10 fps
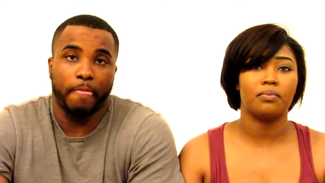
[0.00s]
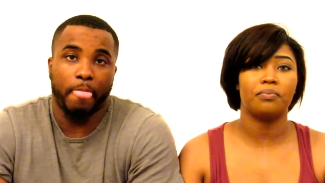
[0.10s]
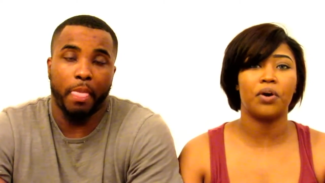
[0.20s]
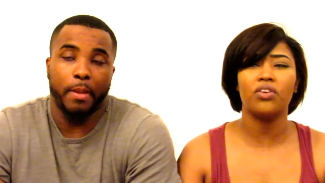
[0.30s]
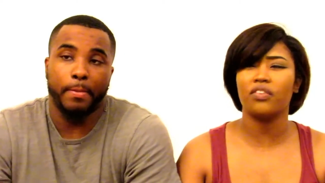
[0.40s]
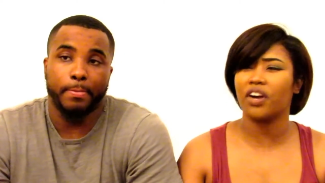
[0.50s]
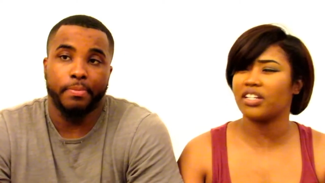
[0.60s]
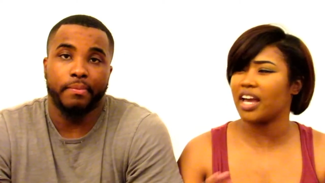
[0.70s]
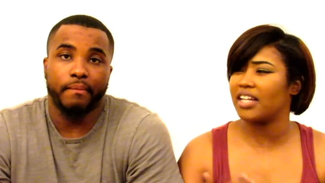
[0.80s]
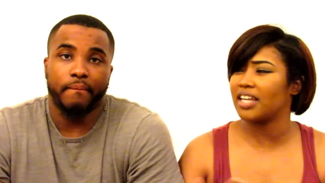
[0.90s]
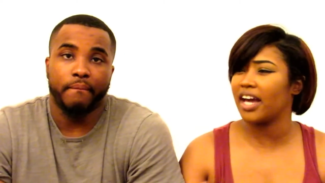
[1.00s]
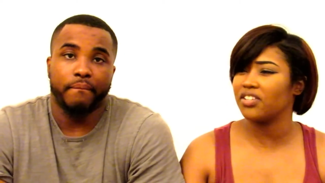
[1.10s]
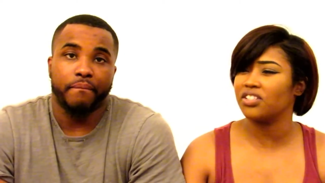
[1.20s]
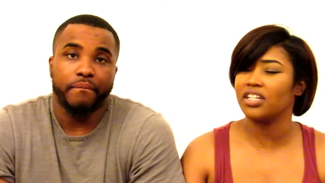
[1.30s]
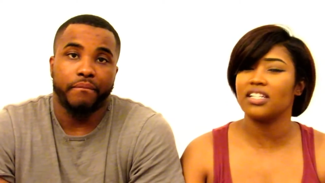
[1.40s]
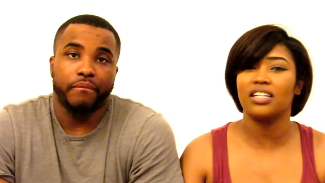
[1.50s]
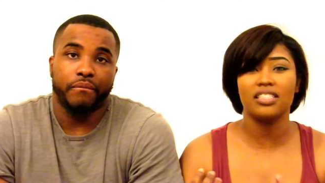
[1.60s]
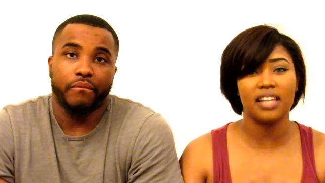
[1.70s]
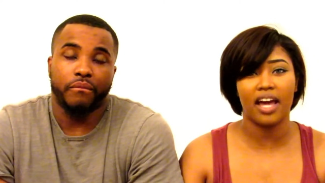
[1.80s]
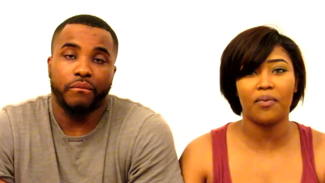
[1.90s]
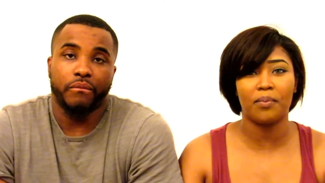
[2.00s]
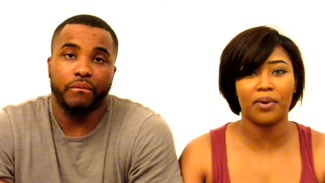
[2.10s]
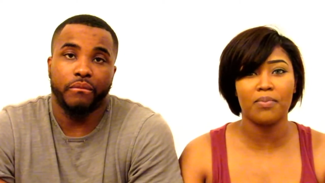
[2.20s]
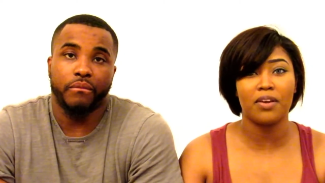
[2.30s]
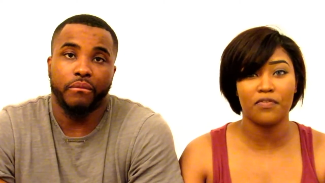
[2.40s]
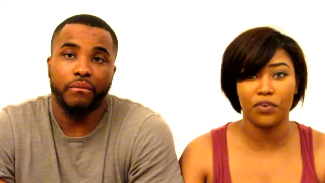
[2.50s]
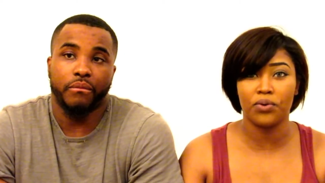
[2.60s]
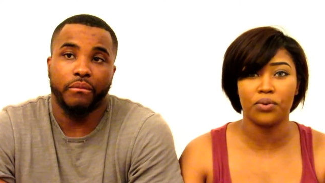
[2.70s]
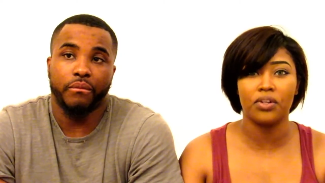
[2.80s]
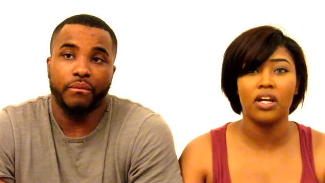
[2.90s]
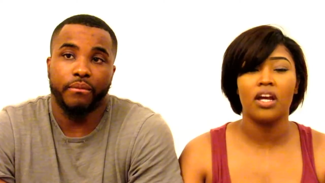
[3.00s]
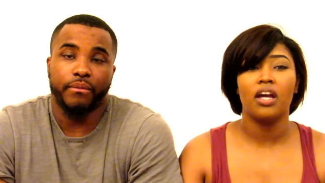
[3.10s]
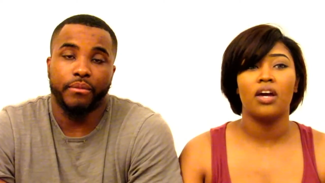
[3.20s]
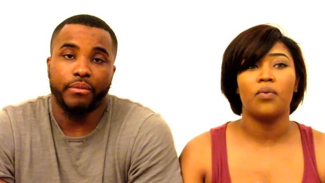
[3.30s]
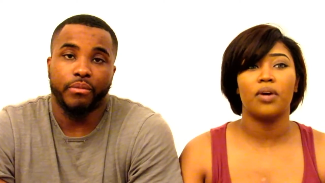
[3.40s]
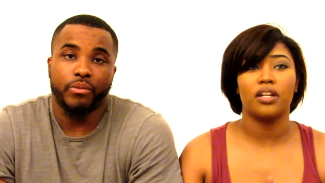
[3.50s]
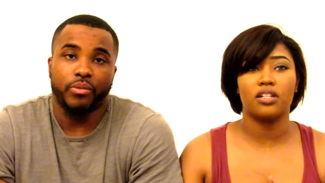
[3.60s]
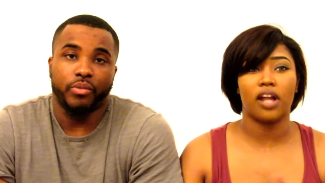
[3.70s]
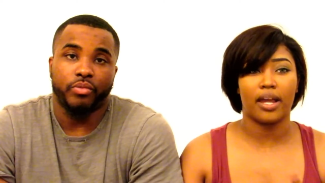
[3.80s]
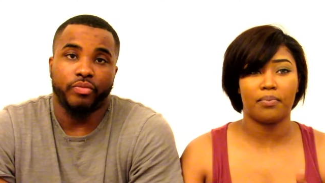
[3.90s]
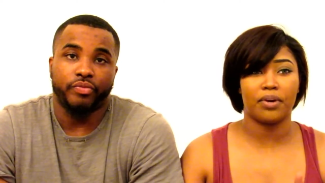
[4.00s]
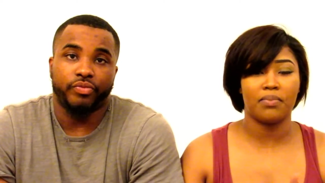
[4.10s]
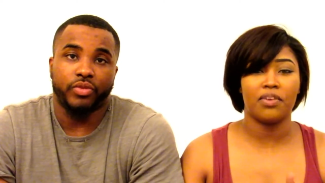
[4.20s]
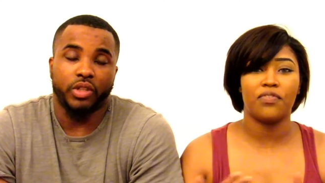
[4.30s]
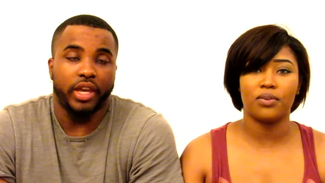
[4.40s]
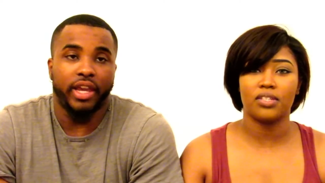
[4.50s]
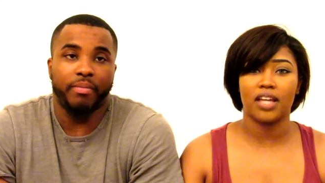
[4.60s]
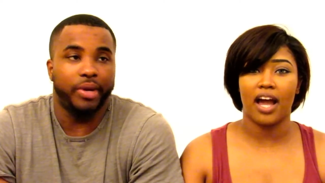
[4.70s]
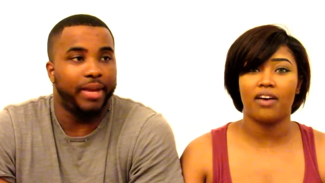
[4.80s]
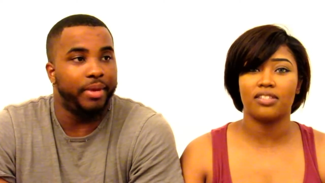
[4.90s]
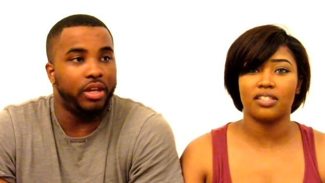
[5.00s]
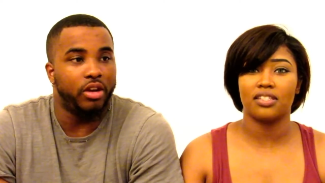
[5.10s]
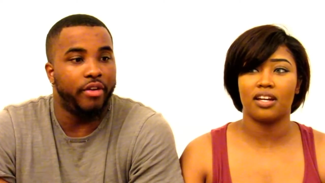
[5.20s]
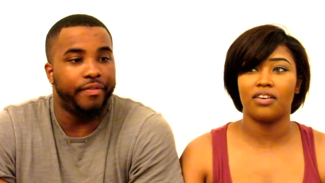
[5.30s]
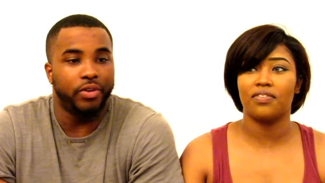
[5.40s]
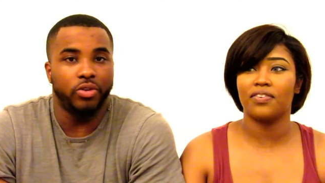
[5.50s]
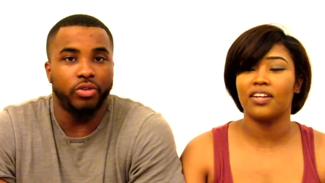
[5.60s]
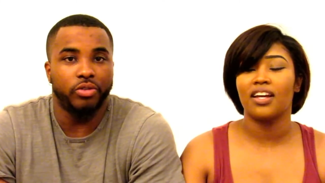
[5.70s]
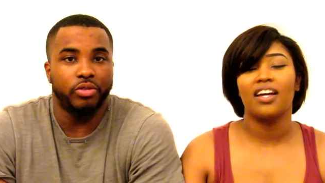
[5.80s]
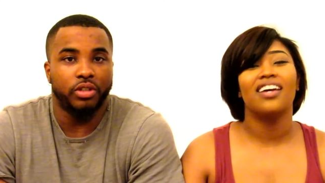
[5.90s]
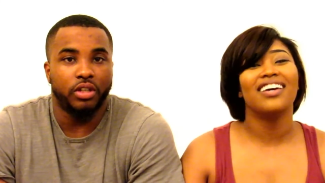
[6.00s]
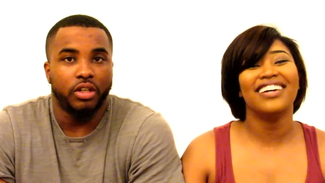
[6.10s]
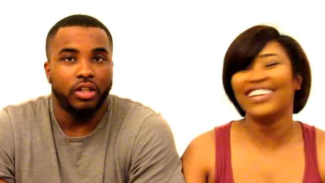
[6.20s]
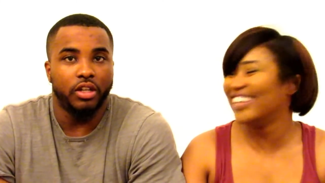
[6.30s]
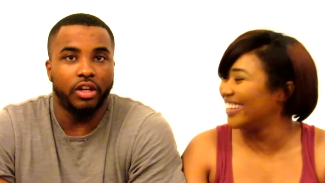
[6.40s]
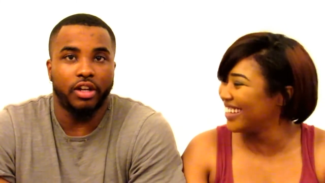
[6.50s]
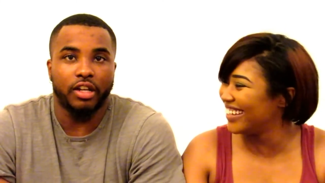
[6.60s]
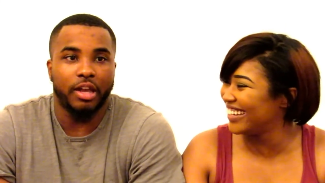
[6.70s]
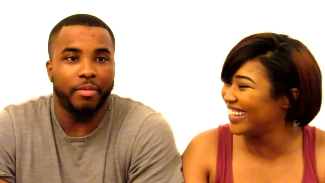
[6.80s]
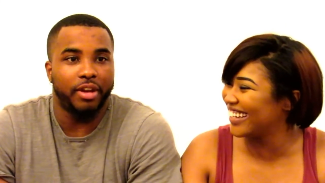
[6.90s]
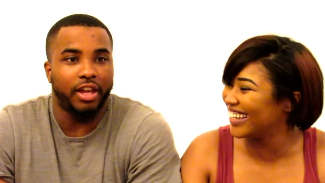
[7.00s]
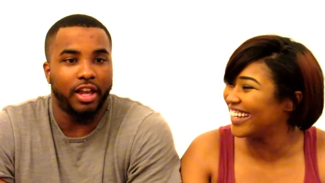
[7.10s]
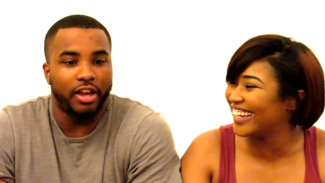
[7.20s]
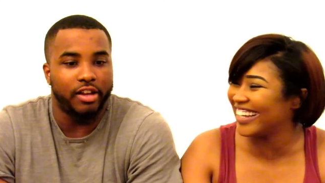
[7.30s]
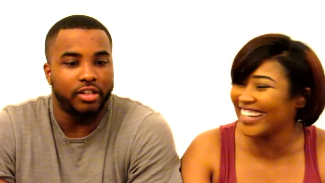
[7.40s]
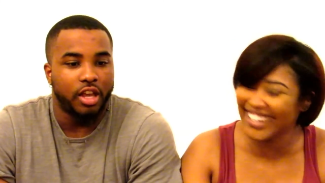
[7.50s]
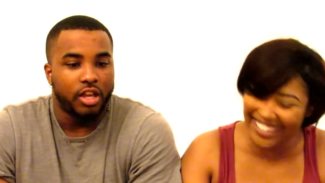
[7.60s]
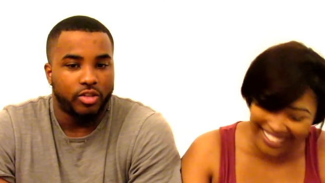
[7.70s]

Speaker 1: both of our dads actually, because his dad would bring me food, would like bring me food. They ain't bring me no food. Look, come to the house,